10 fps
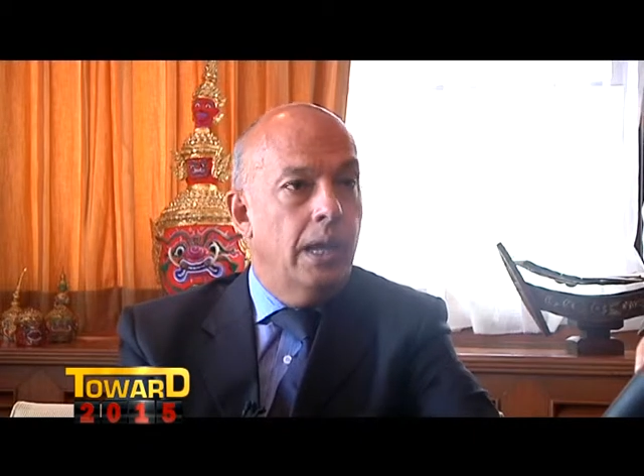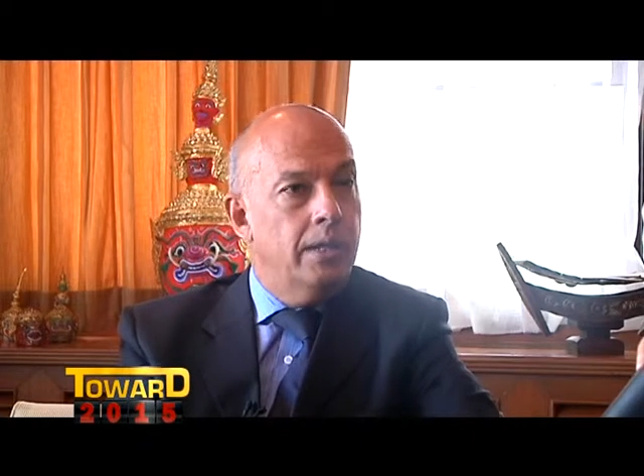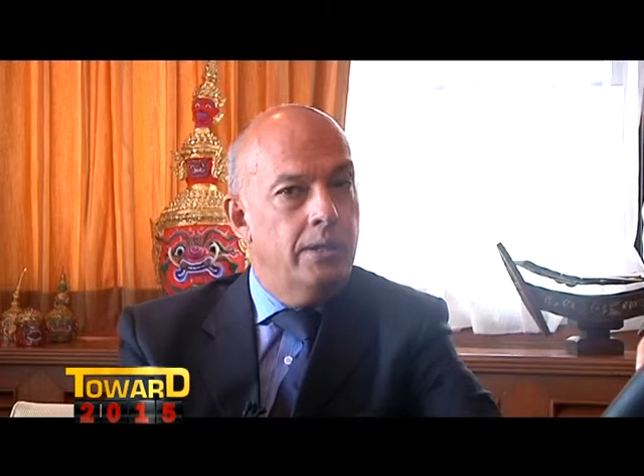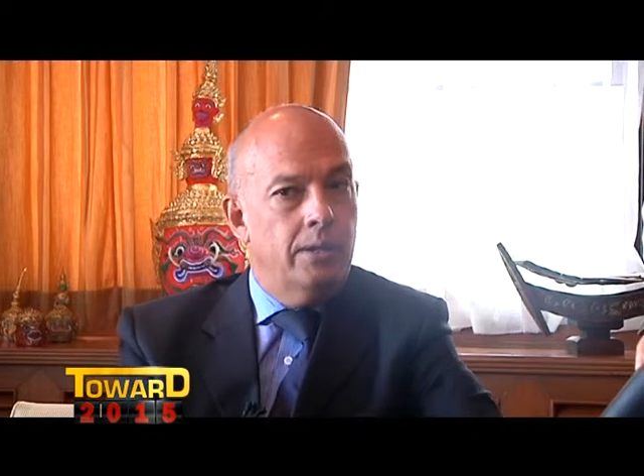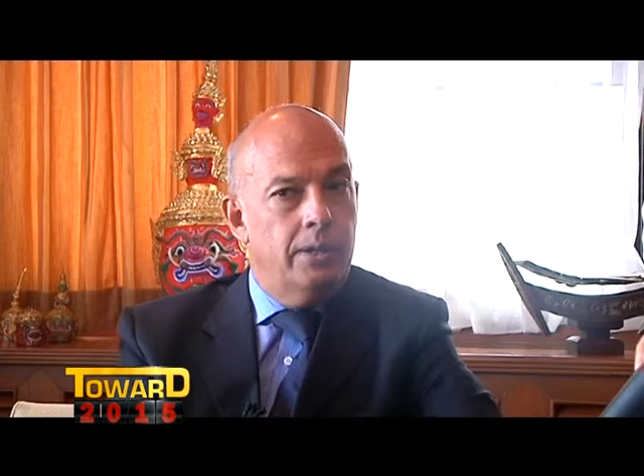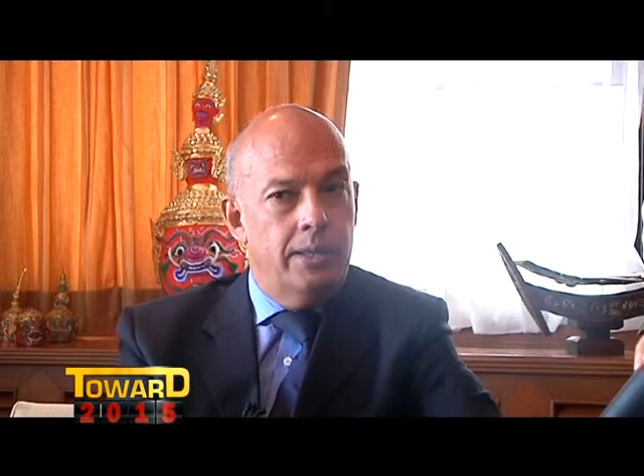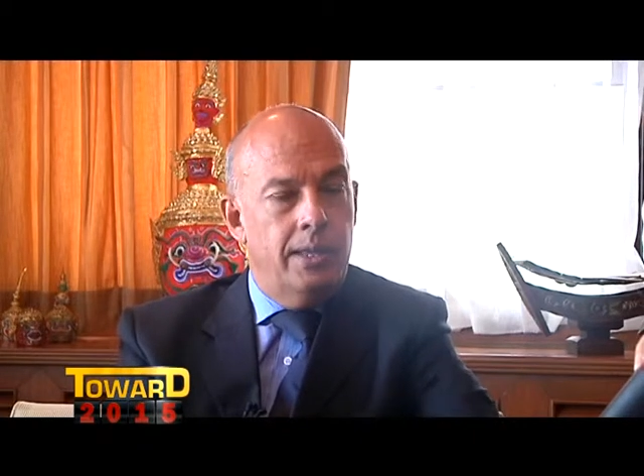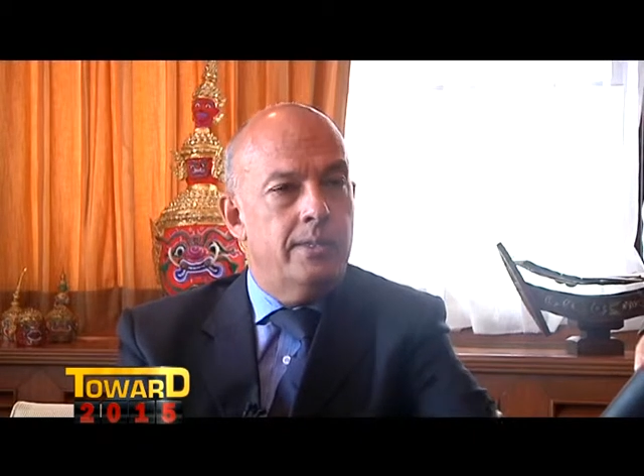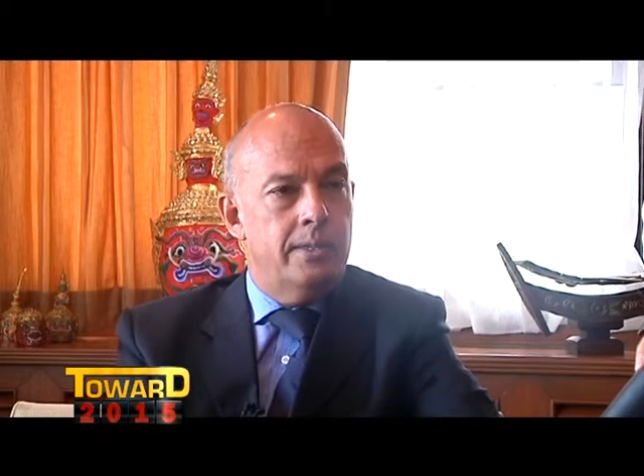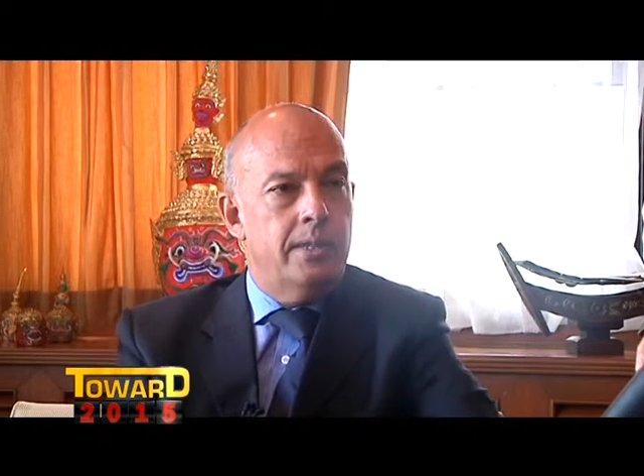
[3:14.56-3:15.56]
And uh, in
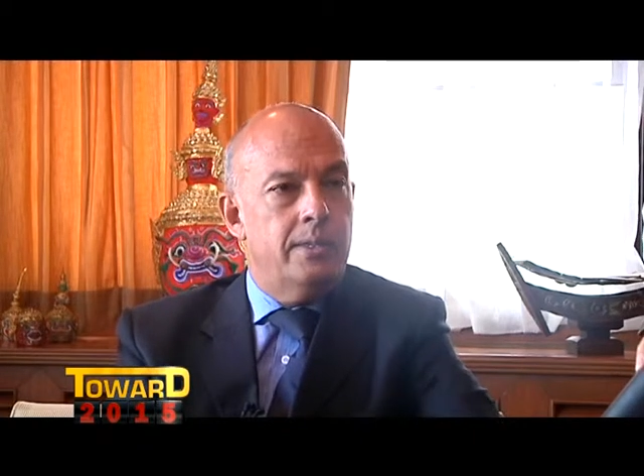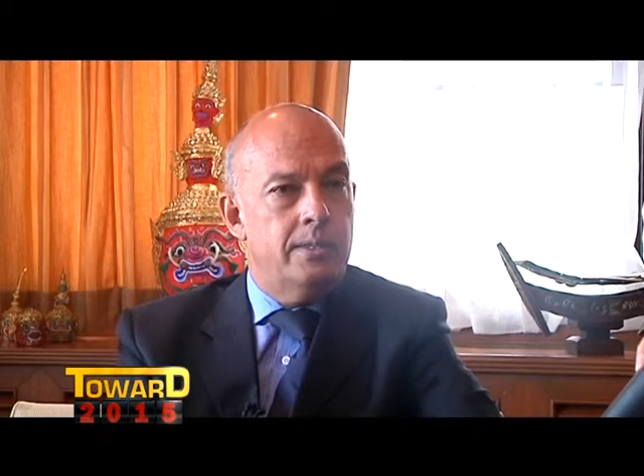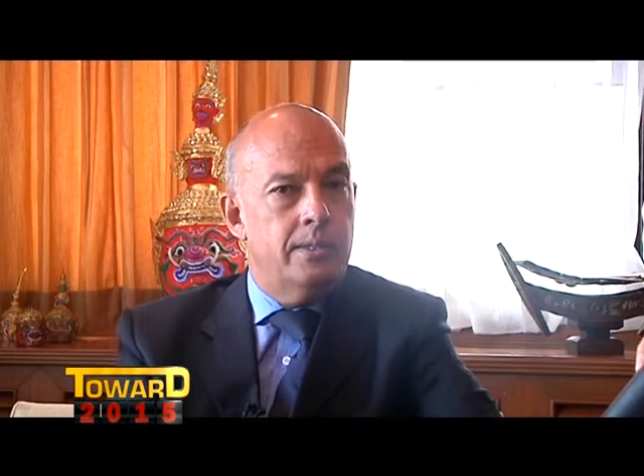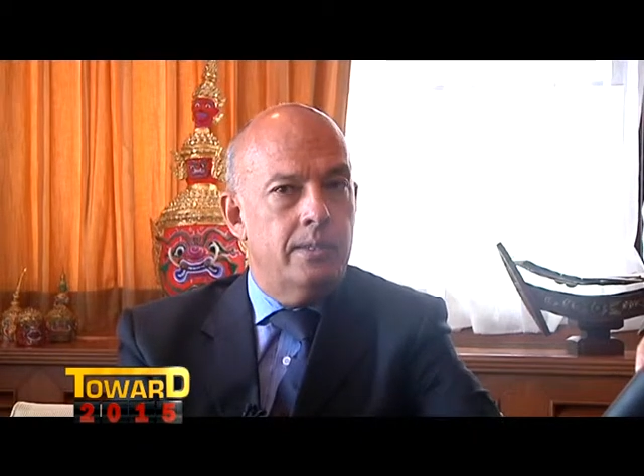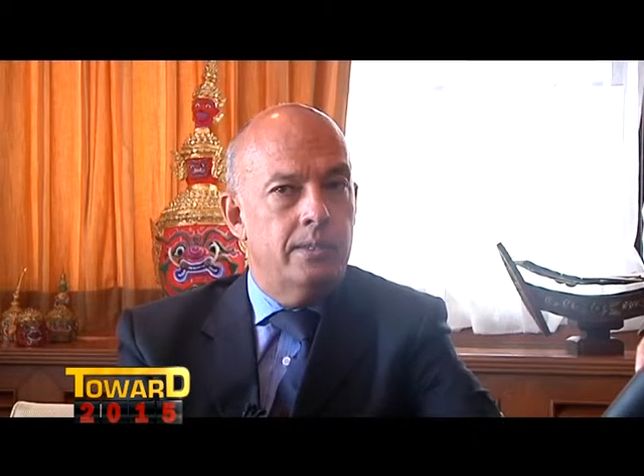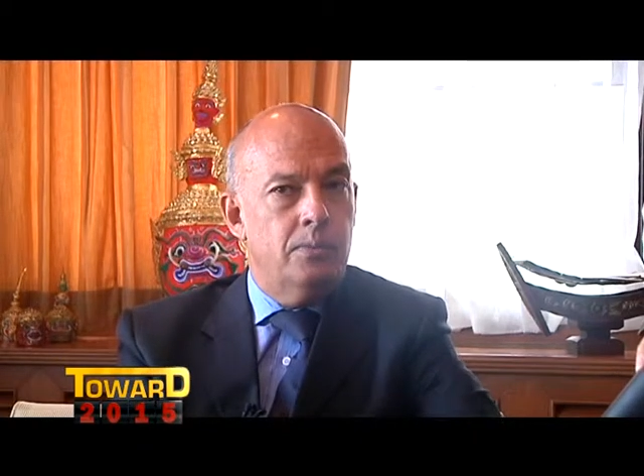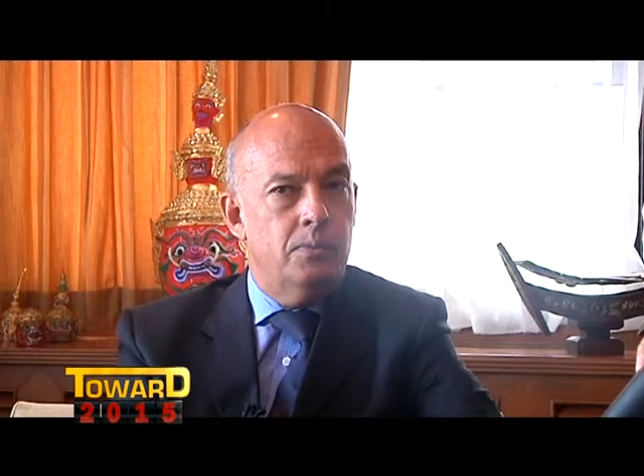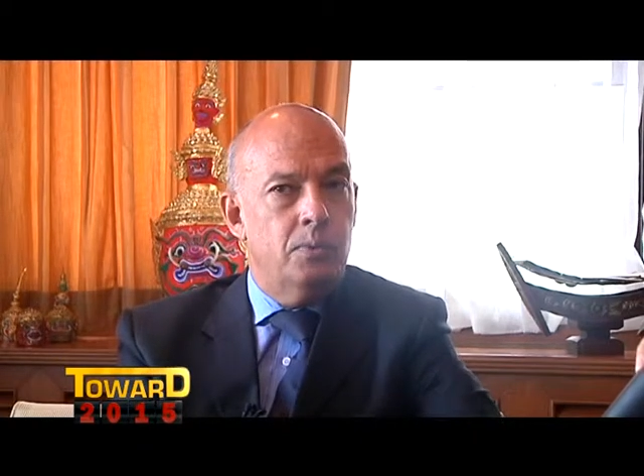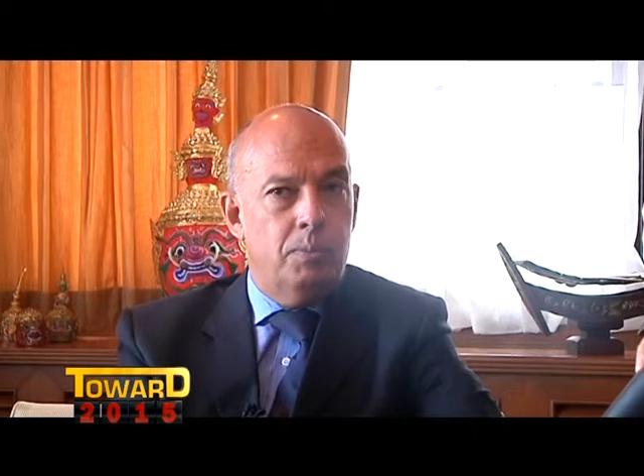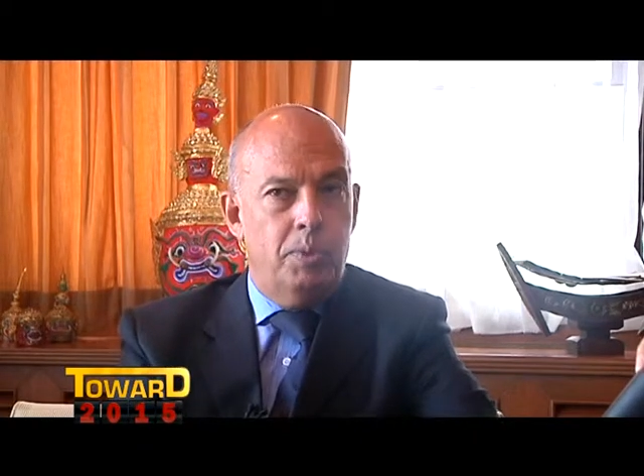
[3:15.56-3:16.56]
that sense, uh,
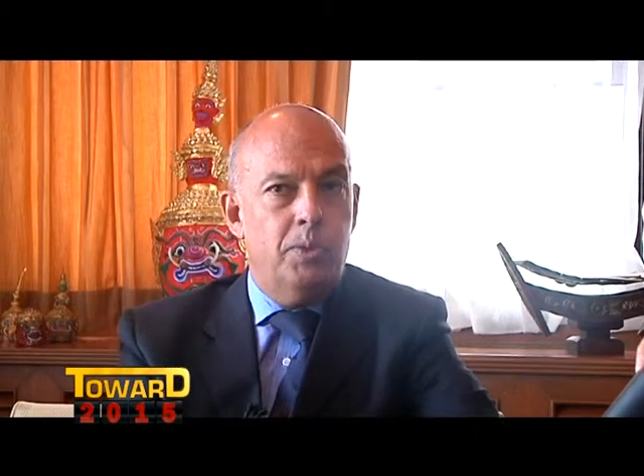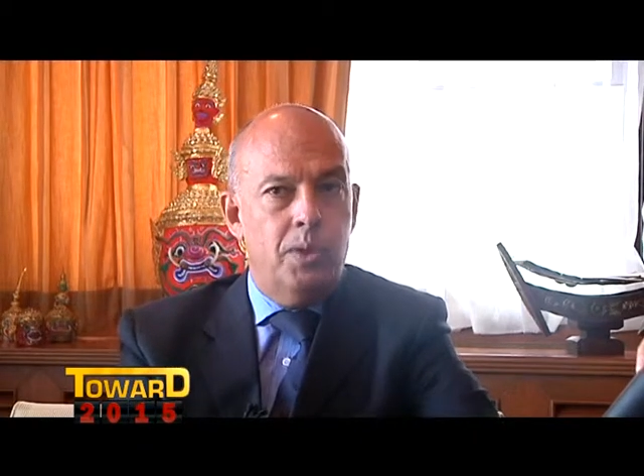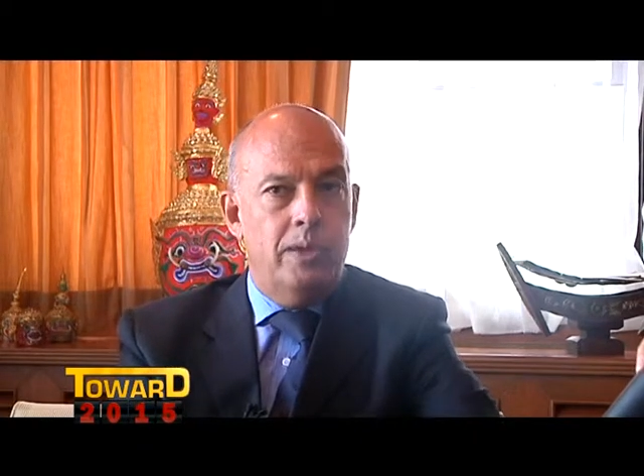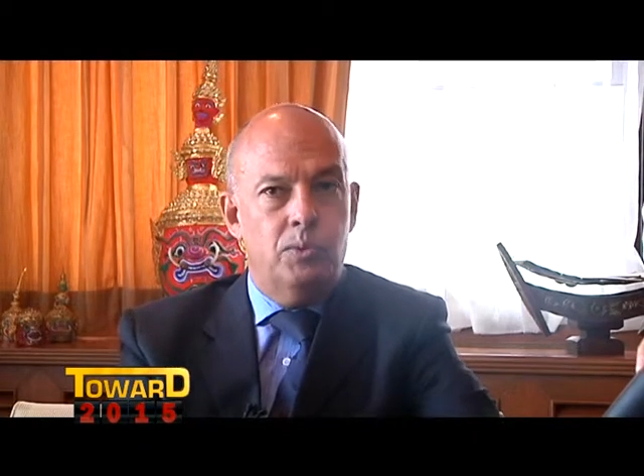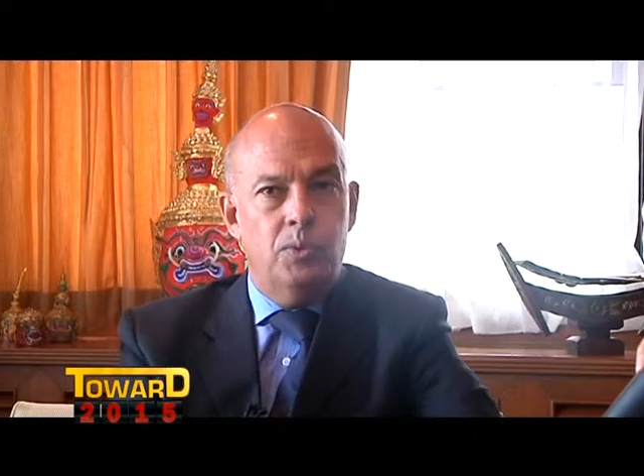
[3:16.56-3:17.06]
what Peru has